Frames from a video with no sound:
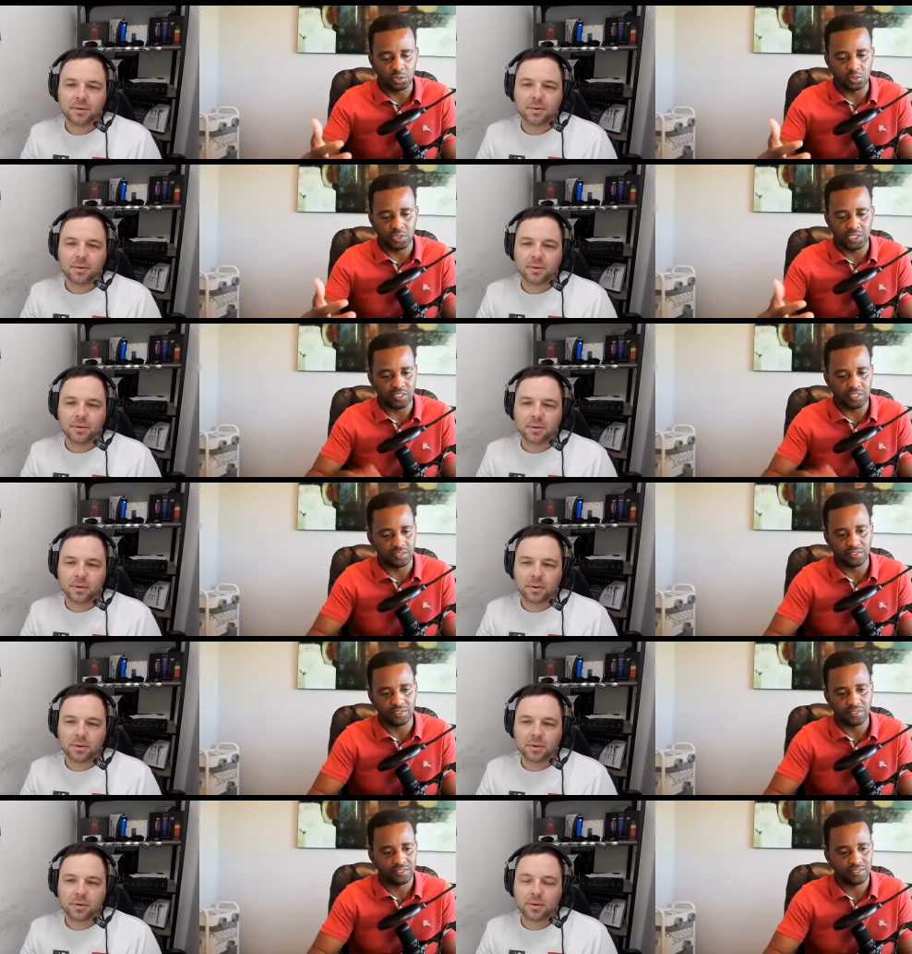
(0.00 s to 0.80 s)
Speaker 1: the
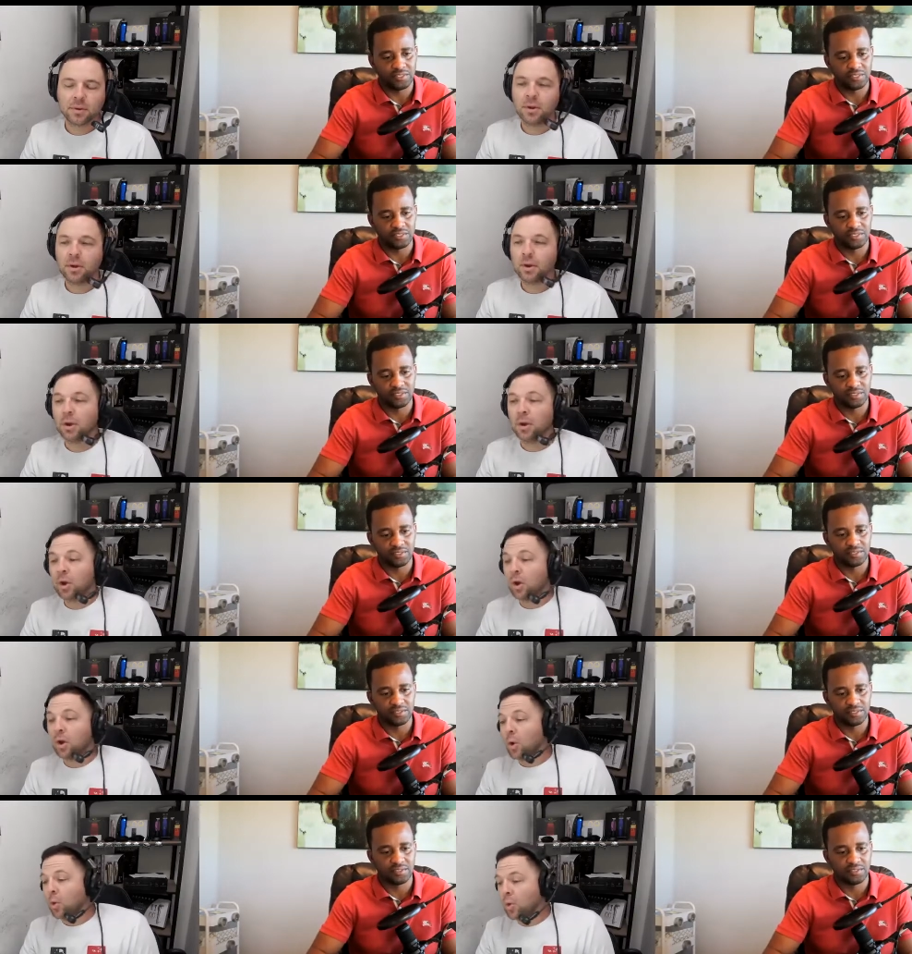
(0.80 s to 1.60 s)
youtube channel
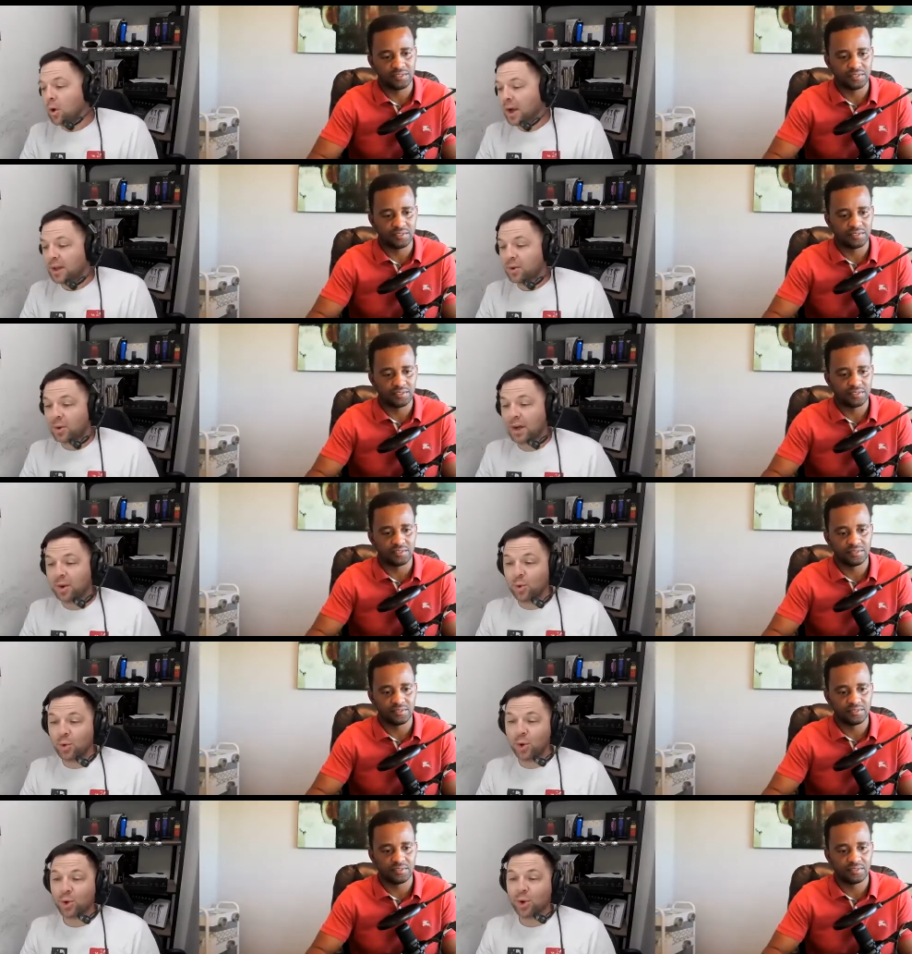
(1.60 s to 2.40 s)
Speaker 2: well i don't i
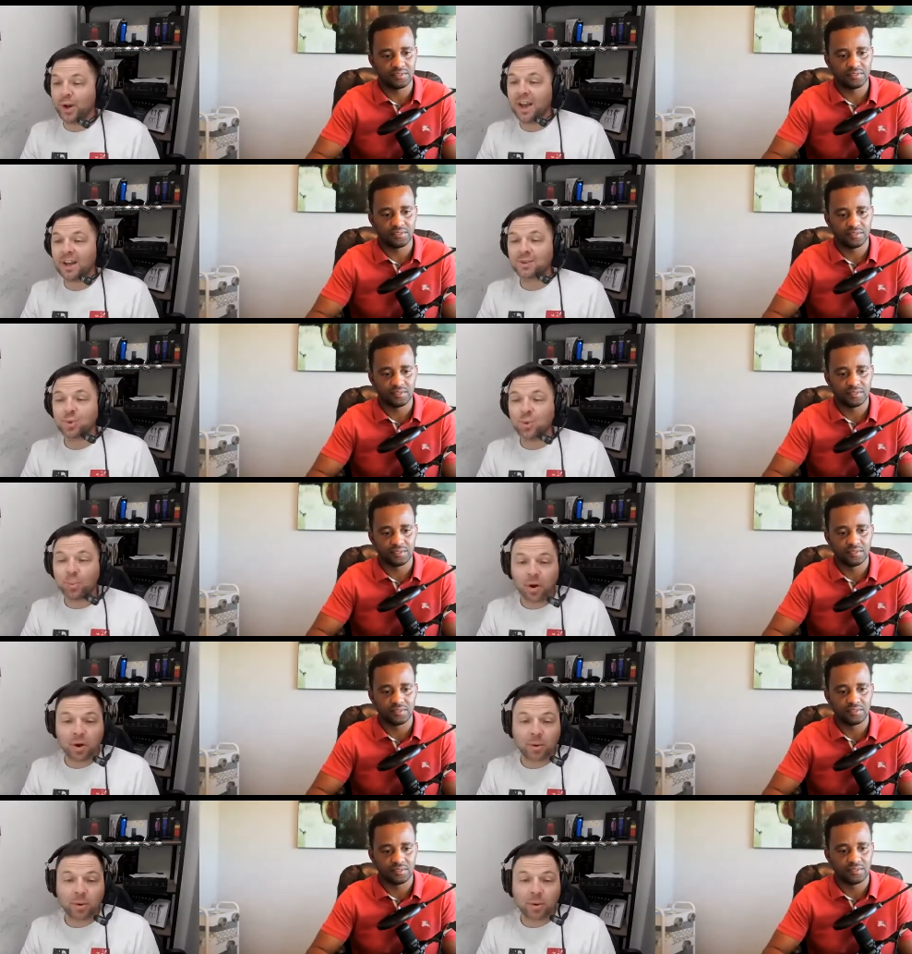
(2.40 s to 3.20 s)
don't own an actual
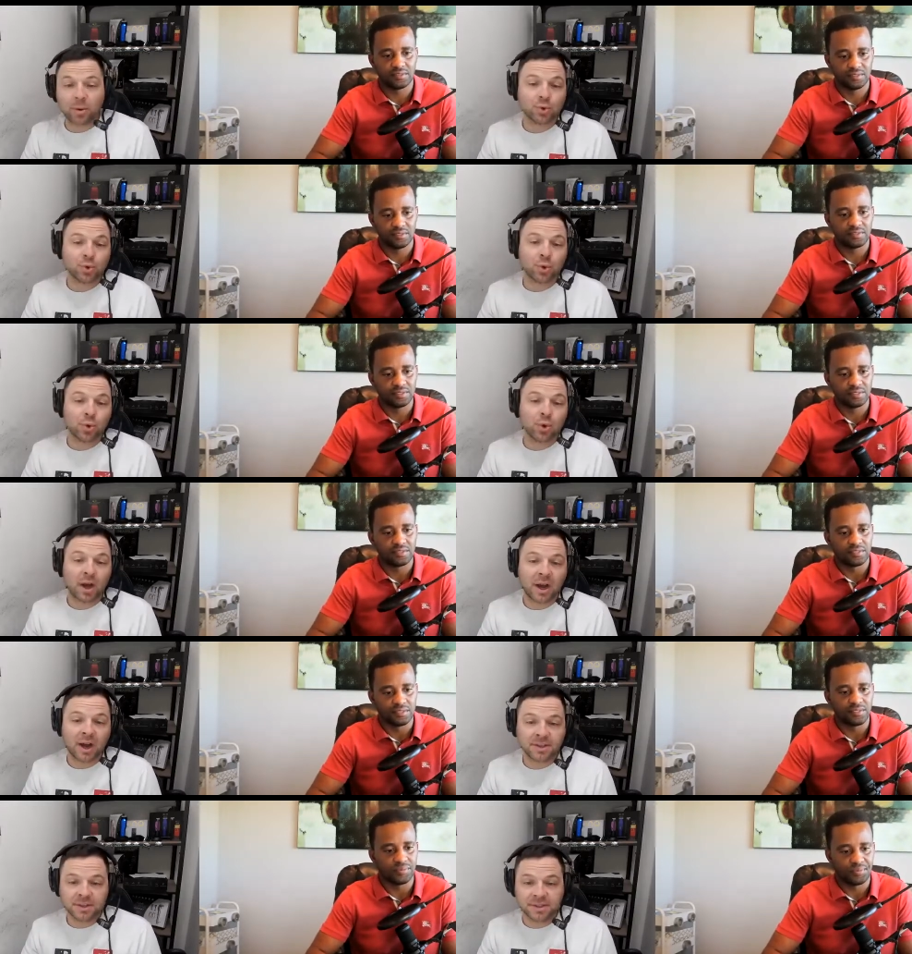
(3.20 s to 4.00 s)
barber school
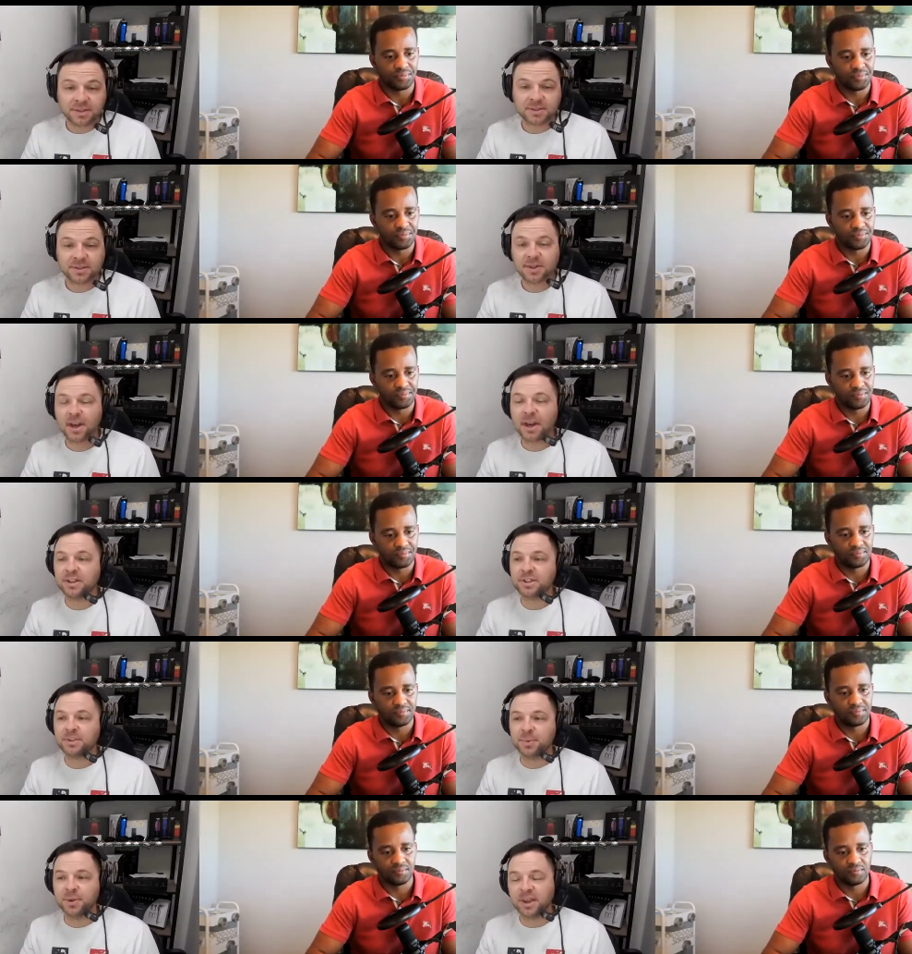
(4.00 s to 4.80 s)
i just i
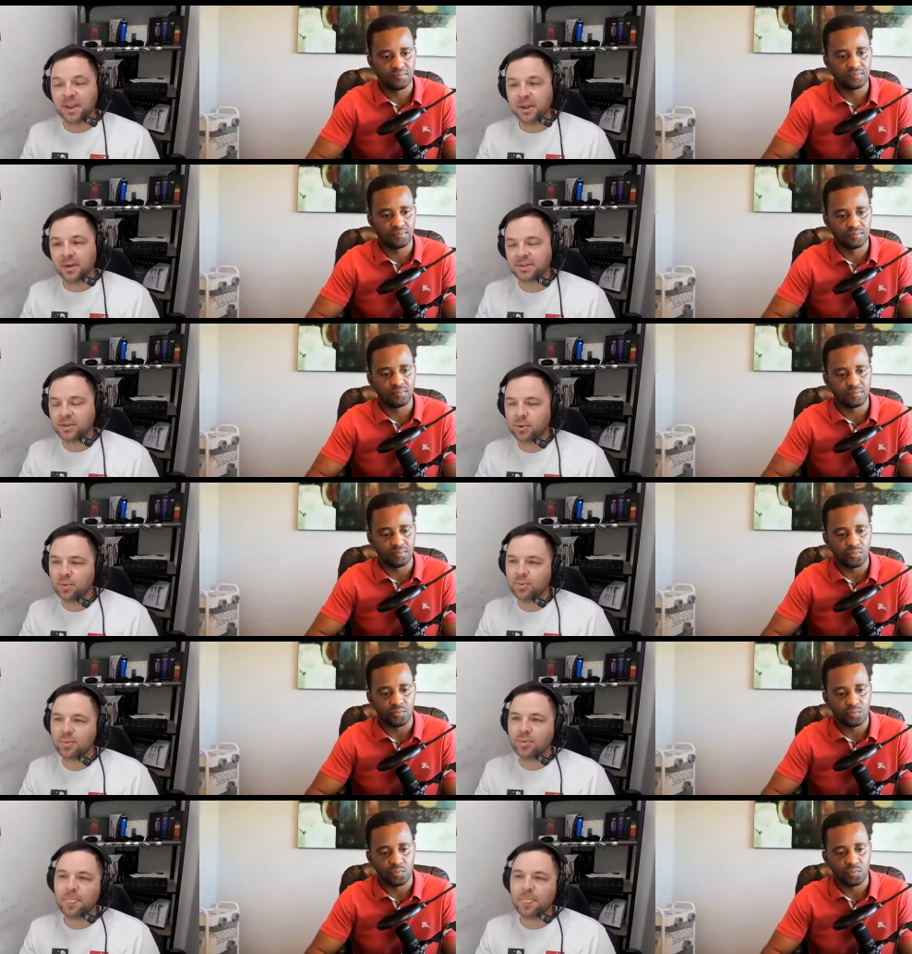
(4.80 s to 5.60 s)
just began
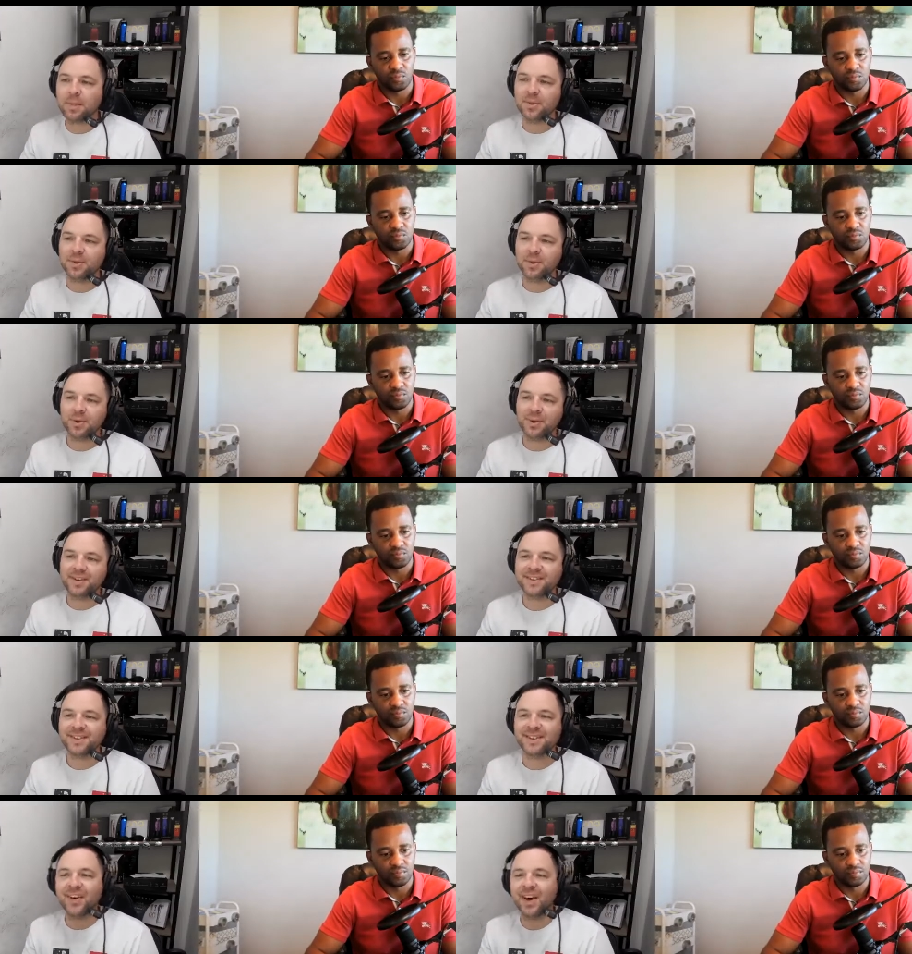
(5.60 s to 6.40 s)
so the
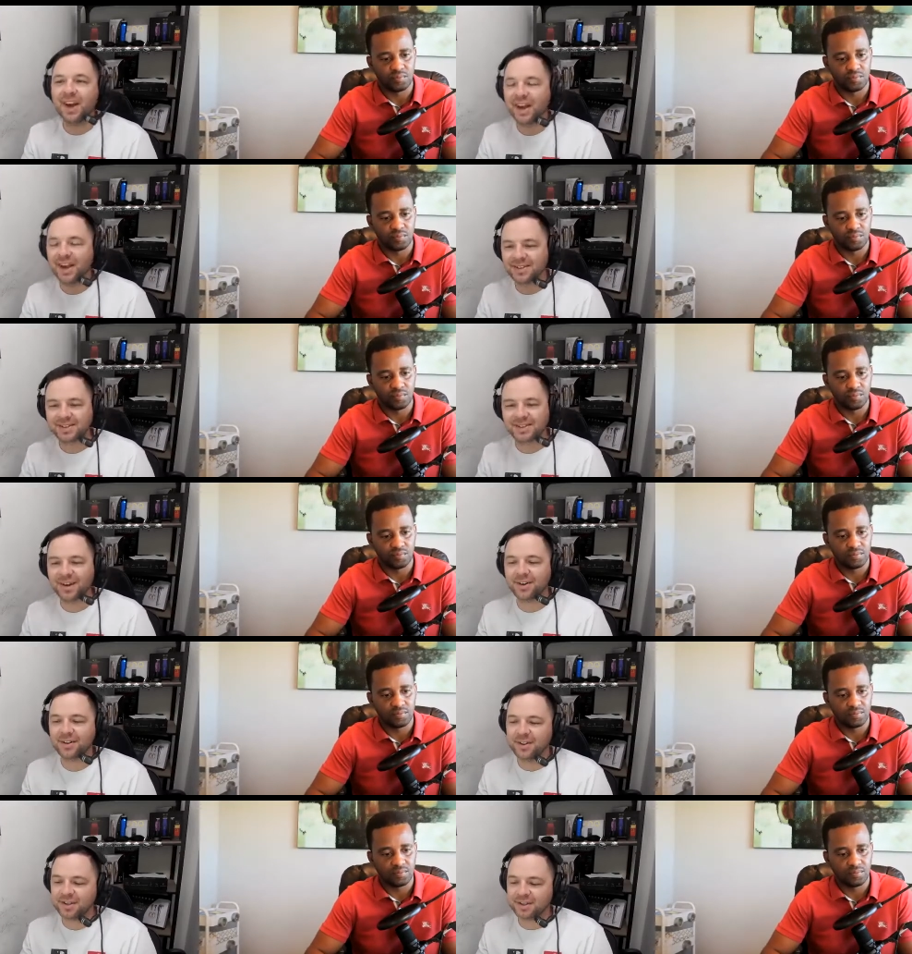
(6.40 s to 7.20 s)
reason why i
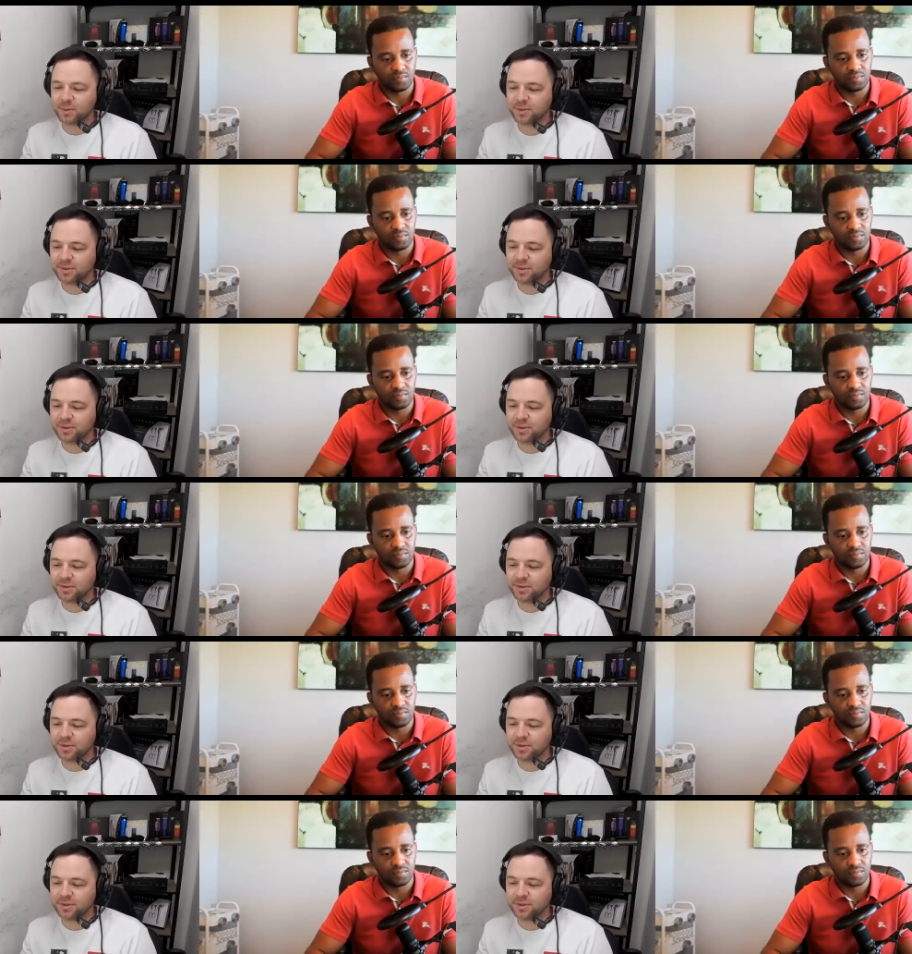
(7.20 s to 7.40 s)
started this was